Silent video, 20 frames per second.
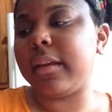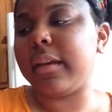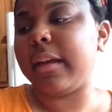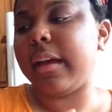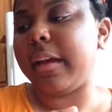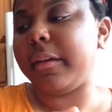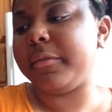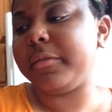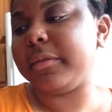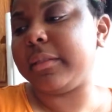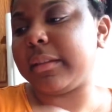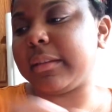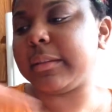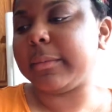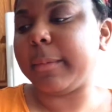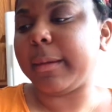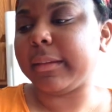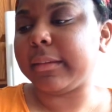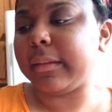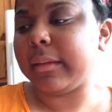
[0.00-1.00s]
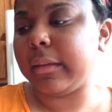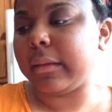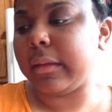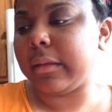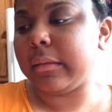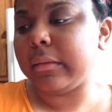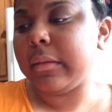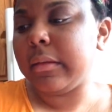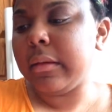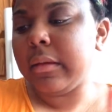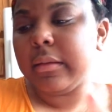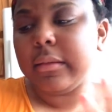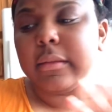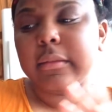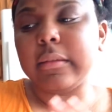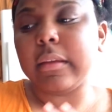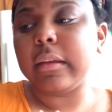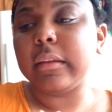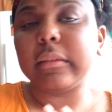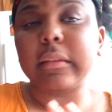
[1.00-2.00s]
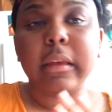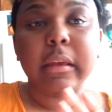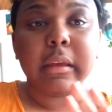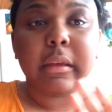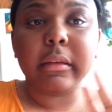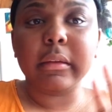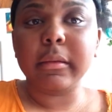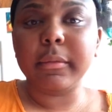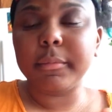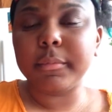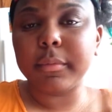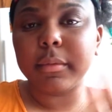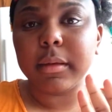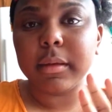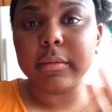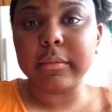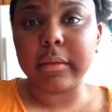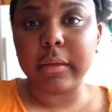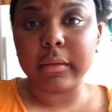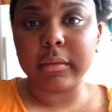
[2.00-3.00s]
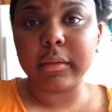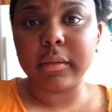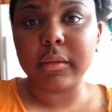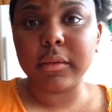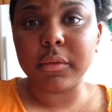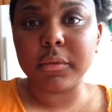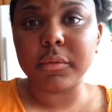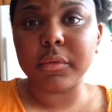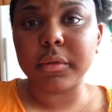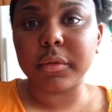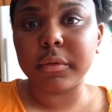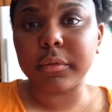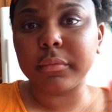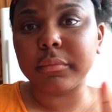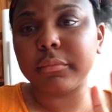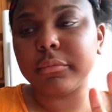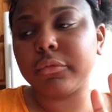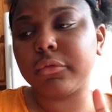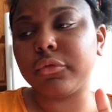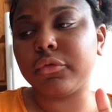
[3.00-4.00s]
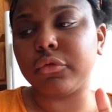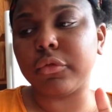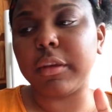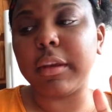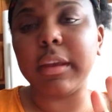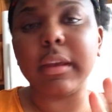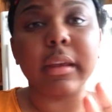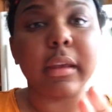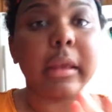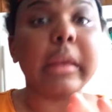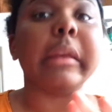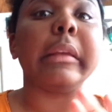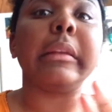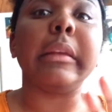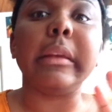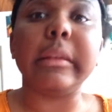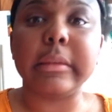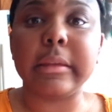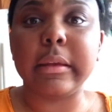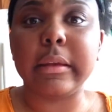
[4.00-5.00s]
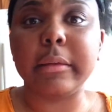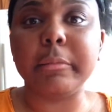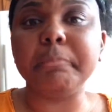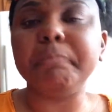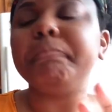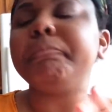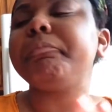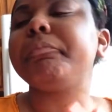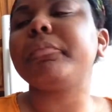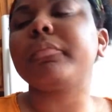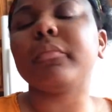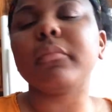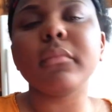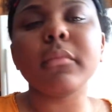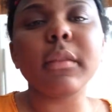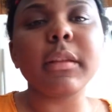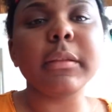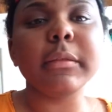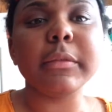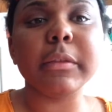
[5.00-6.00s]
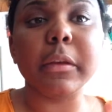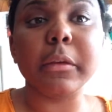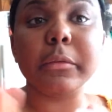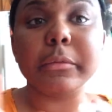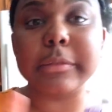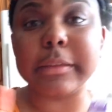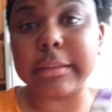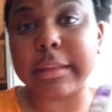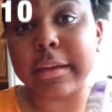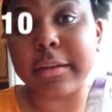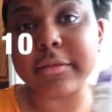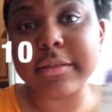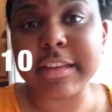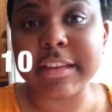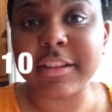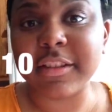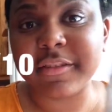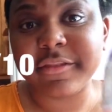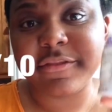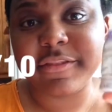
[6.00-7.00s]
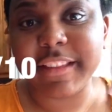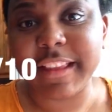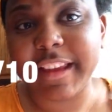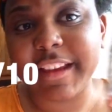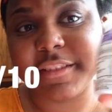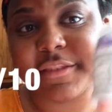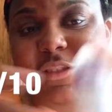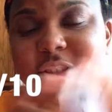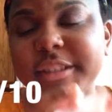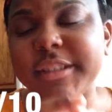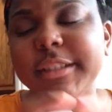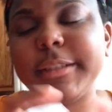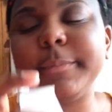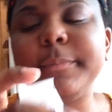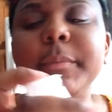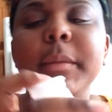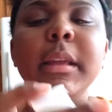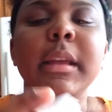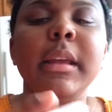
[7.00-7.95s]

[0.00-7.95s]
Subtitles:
I was expecting it to taste like a Danone yogurt drink, and it did. So 10 out of 10 on flavor.